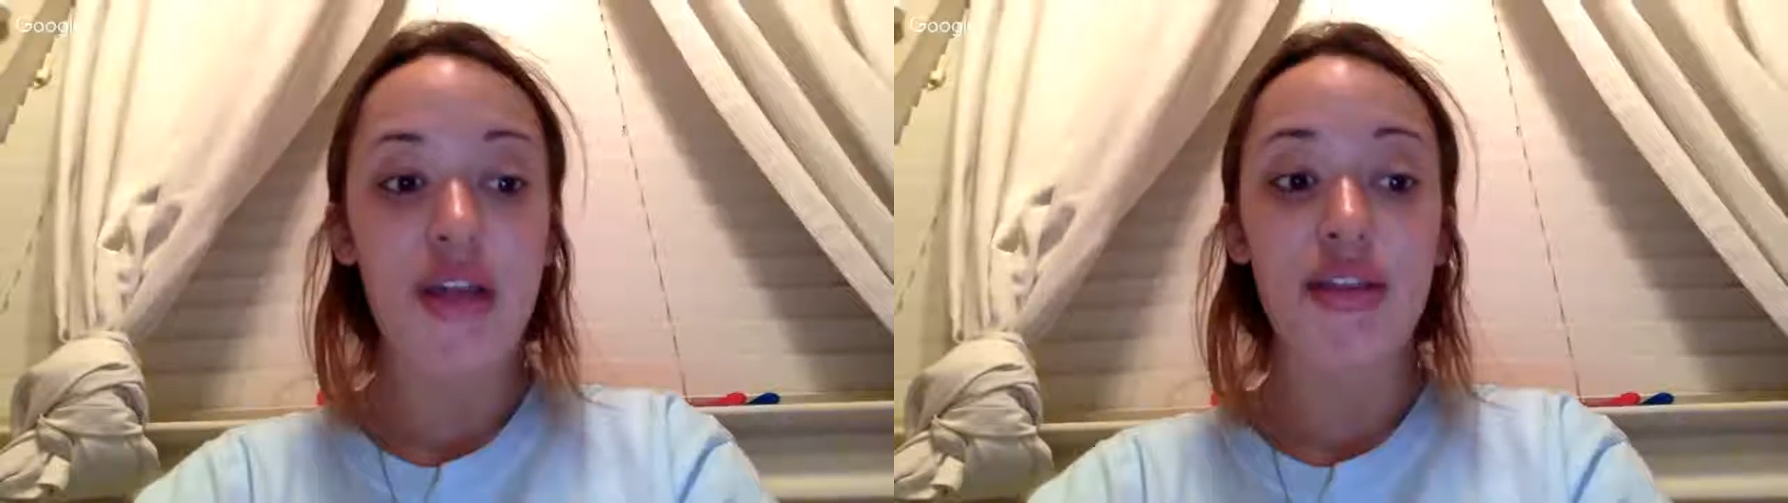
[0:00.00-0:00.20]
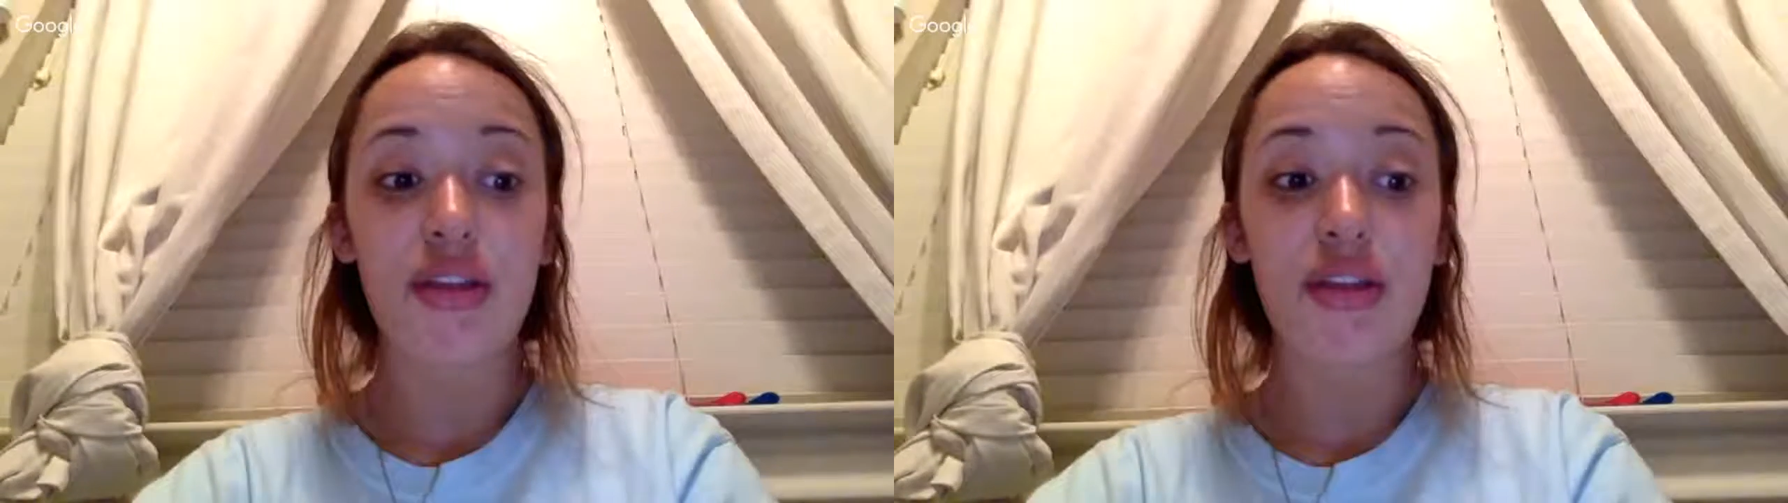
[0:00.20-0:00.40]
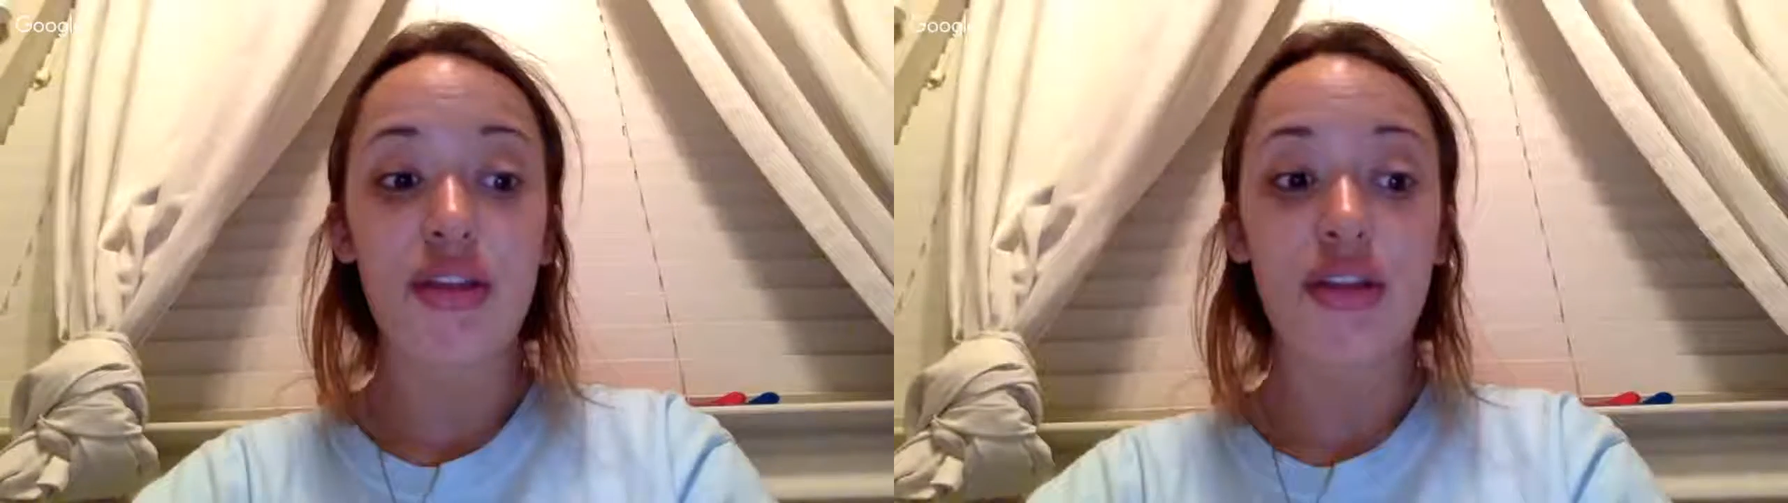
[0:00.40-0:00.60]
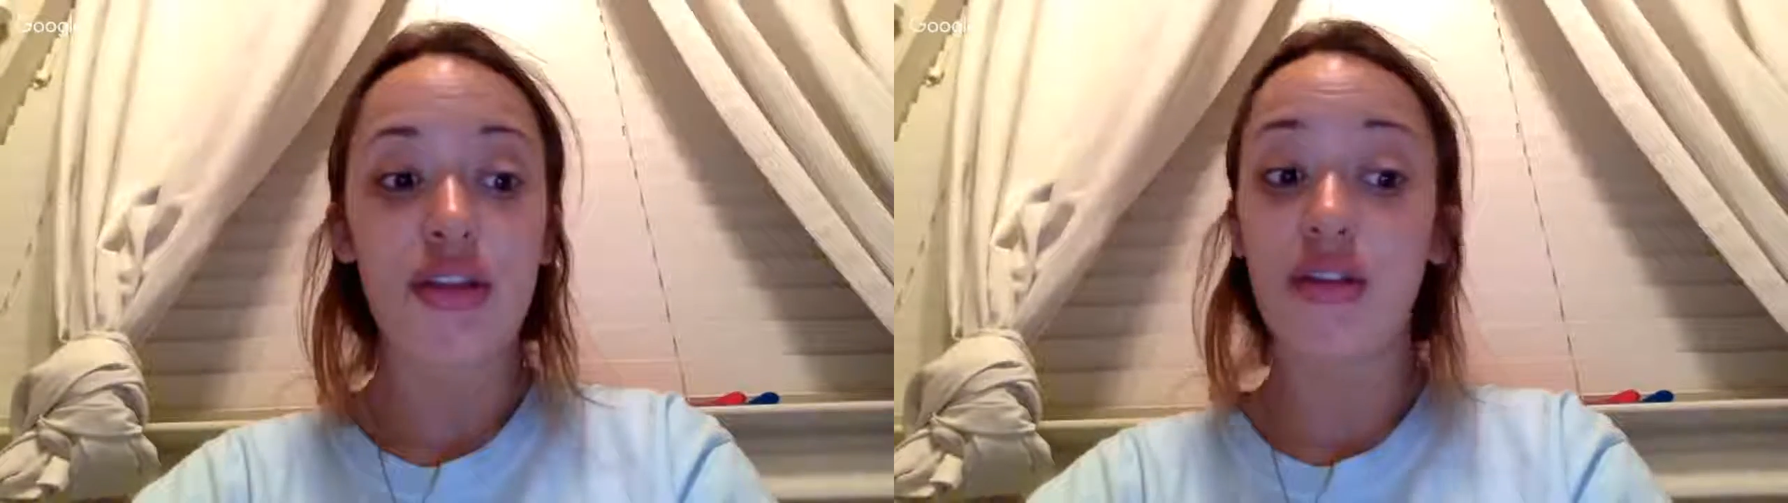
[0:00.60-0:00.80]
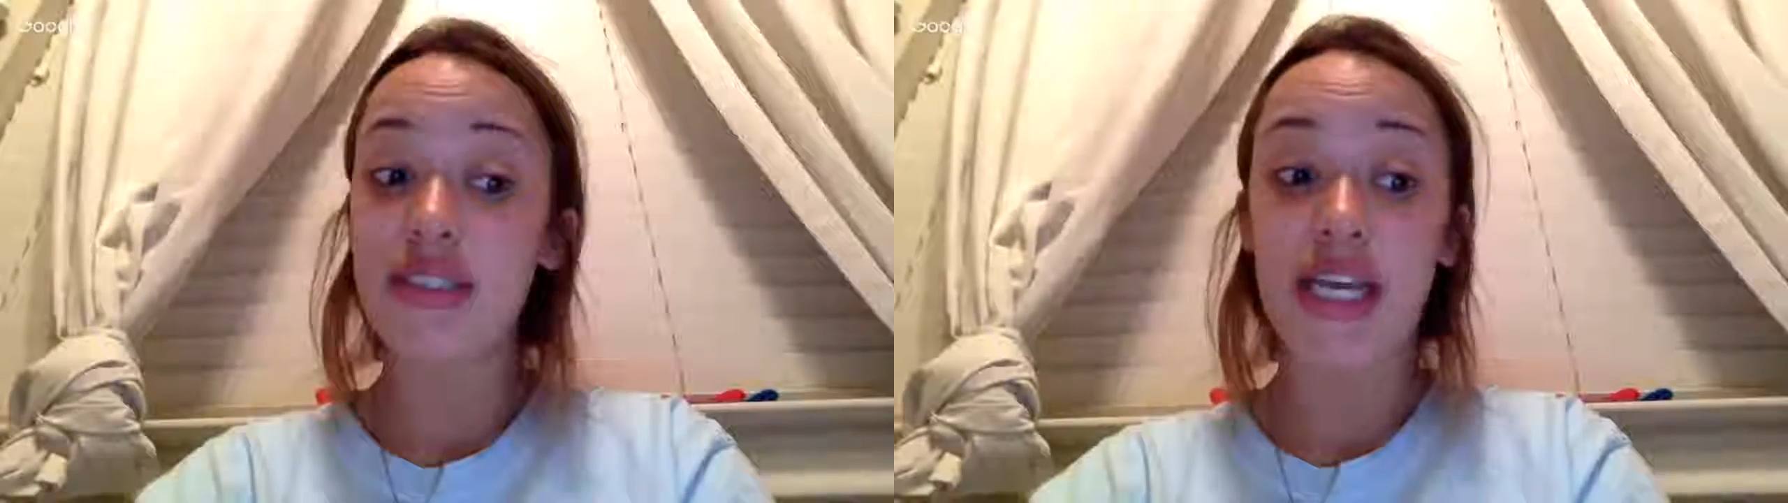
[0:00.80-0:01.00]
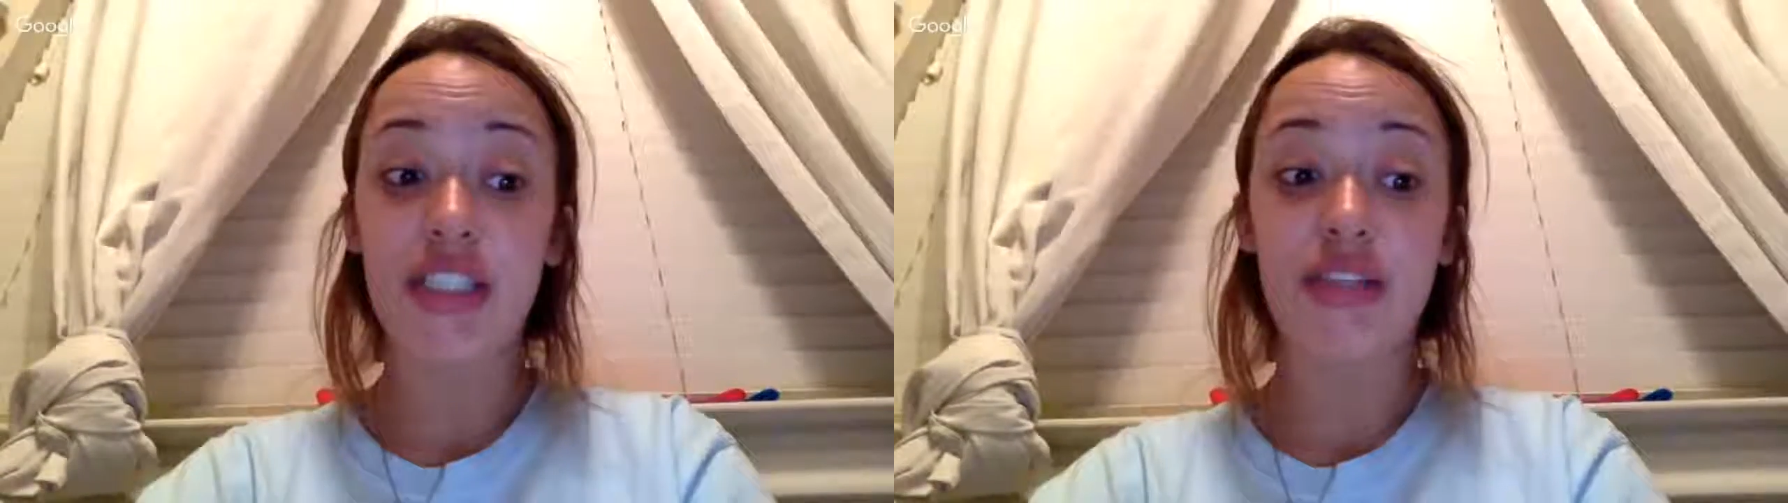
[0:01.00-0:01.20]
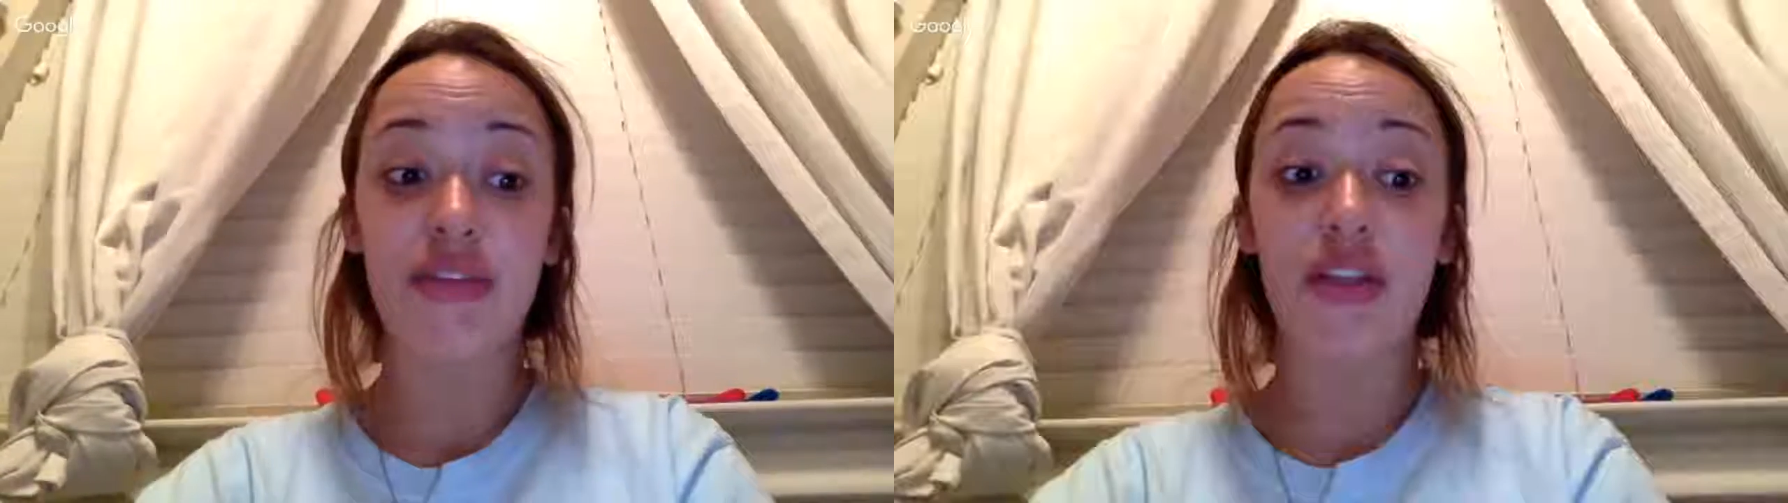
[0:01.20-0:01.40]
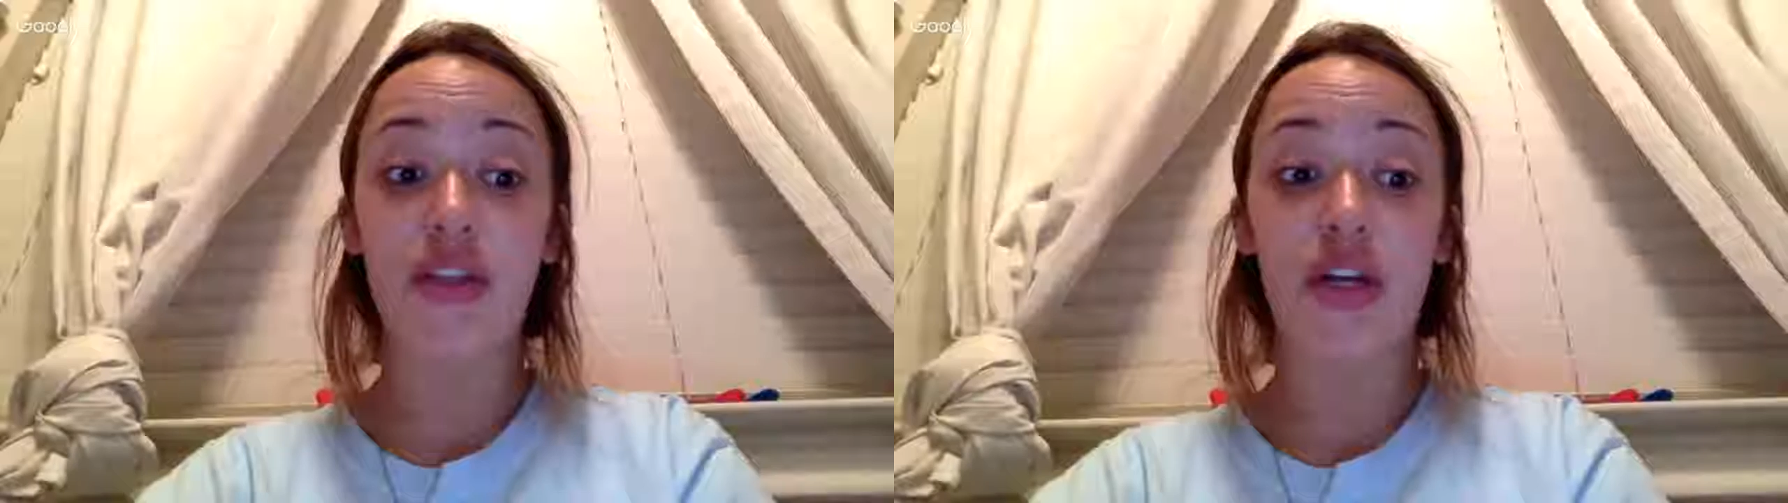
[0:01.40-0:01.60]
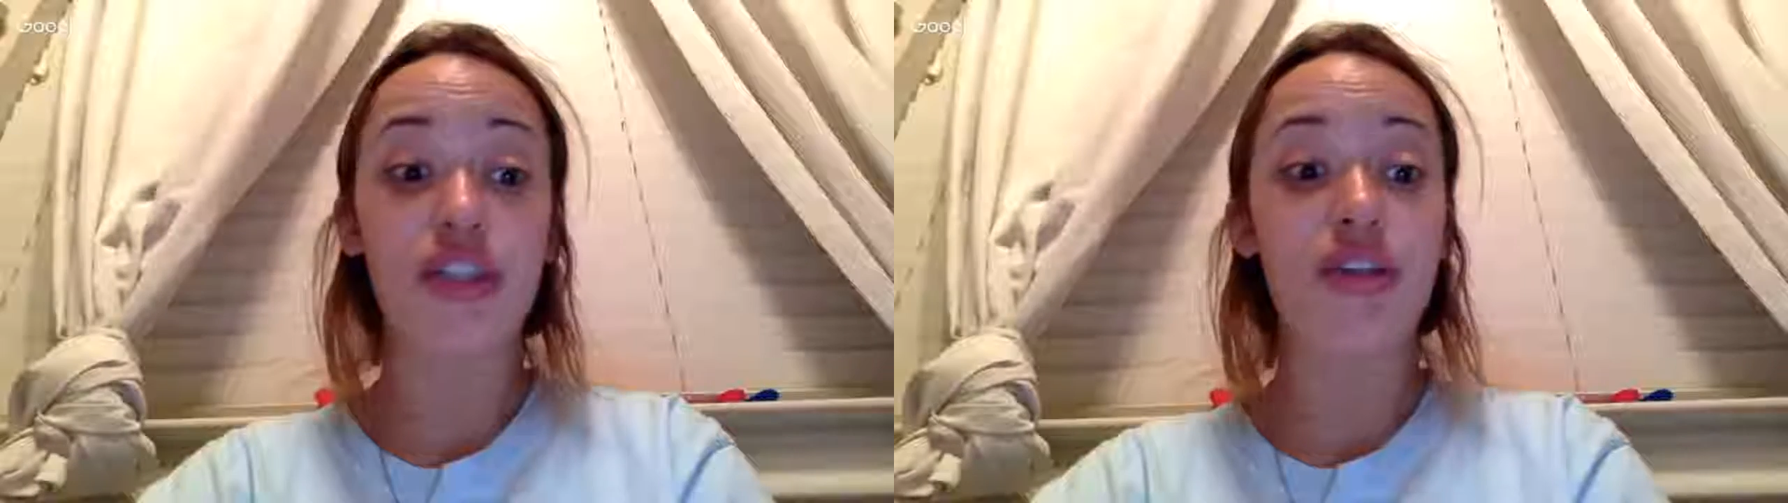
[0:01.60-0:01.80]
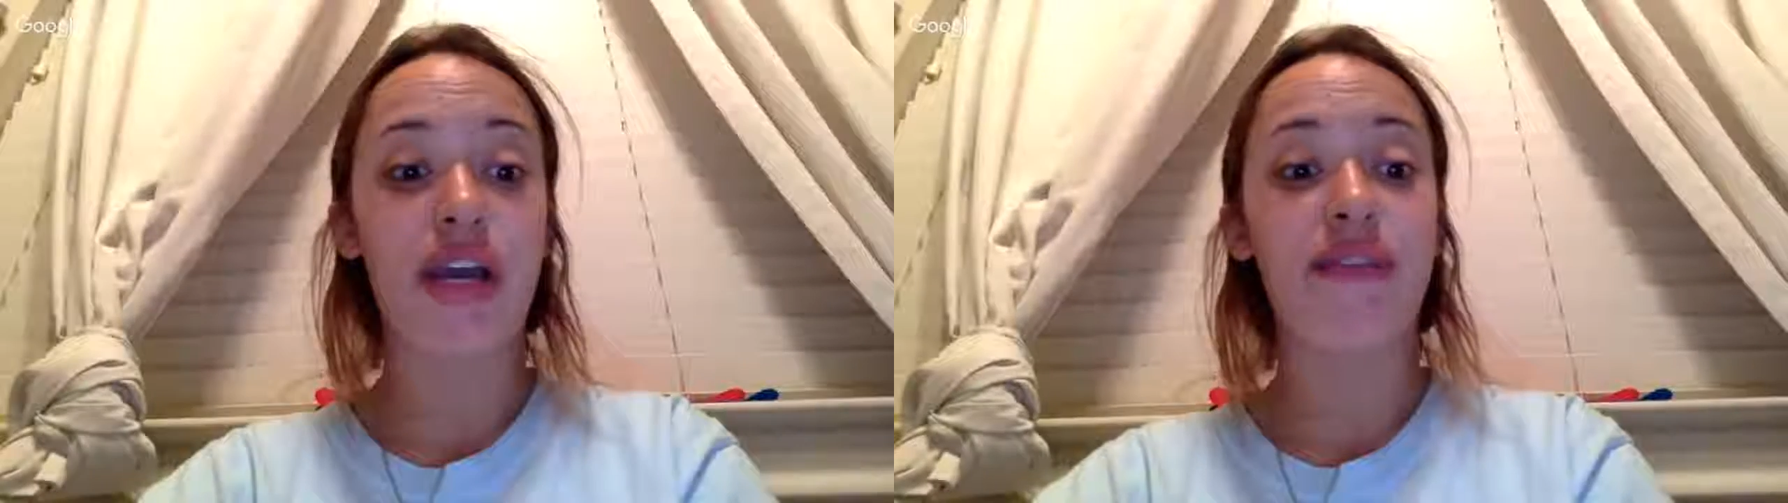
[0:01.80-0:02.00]
The larval stage
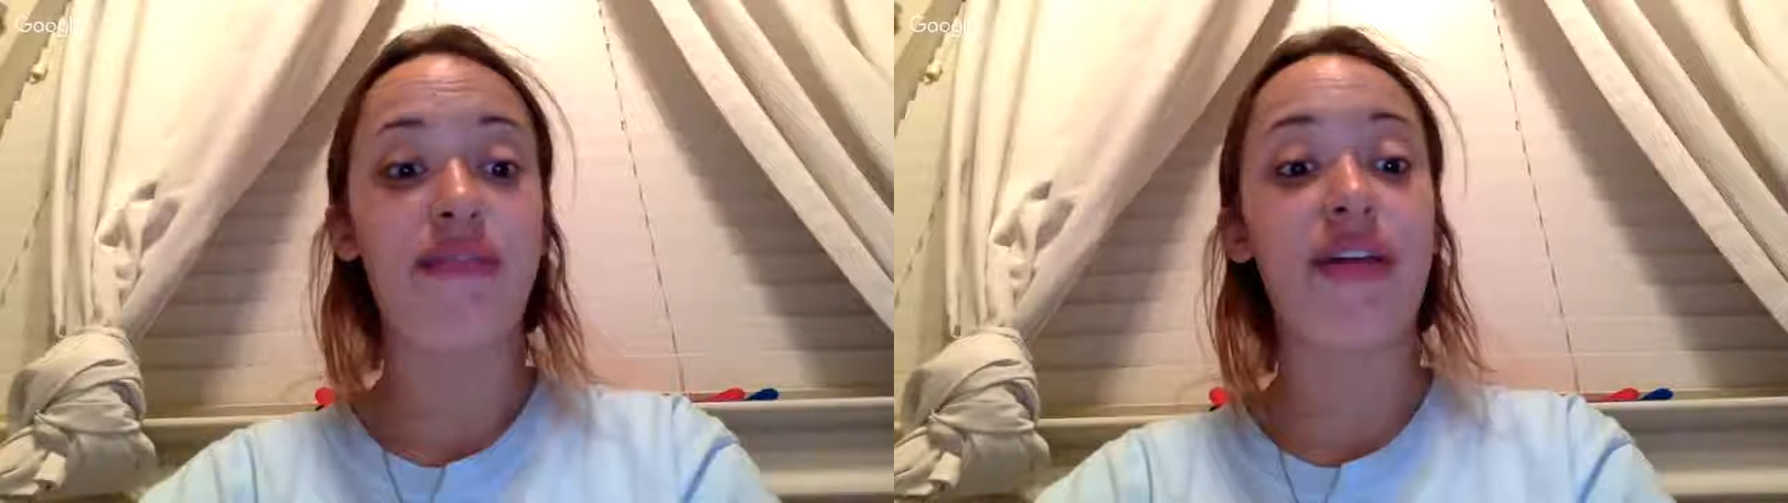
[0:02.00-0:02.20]
of the large